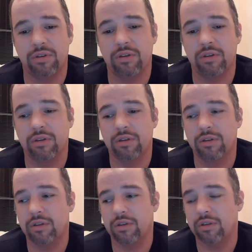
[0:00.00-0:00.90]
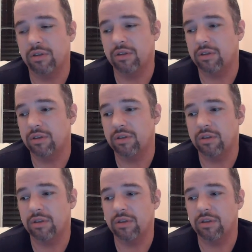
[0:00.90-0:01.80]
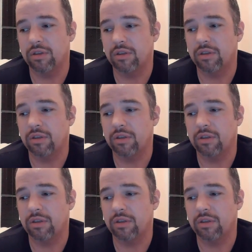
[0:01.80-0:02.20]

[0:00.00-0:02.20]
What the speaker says: No one is speaking in this clip.